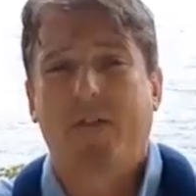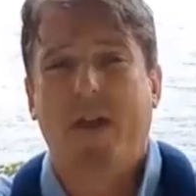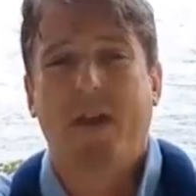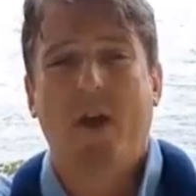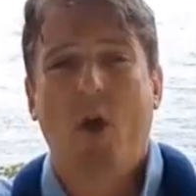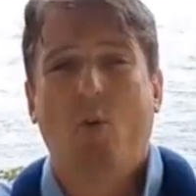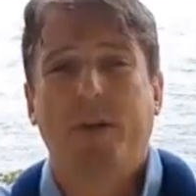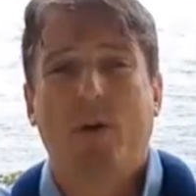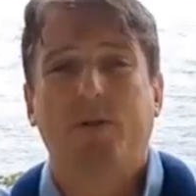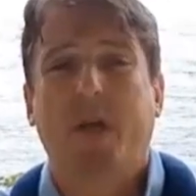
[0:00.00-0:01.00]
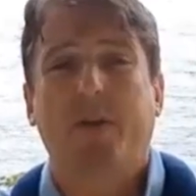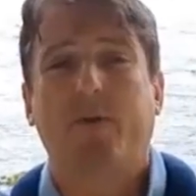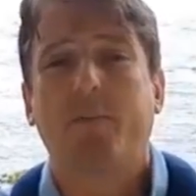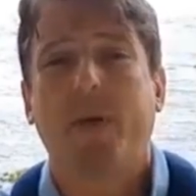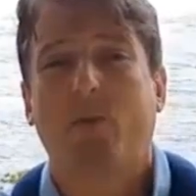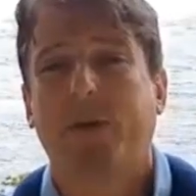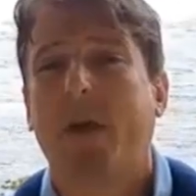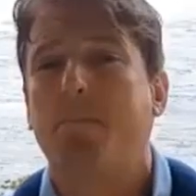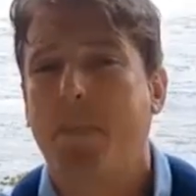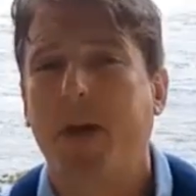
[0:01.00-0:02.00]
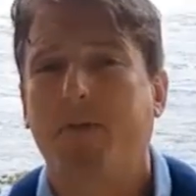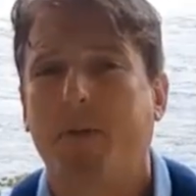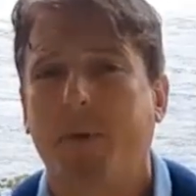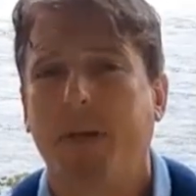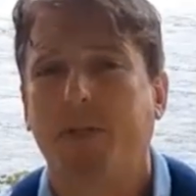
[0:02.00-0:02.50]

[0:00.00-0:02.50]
and then what that was like for me and what that meant for me.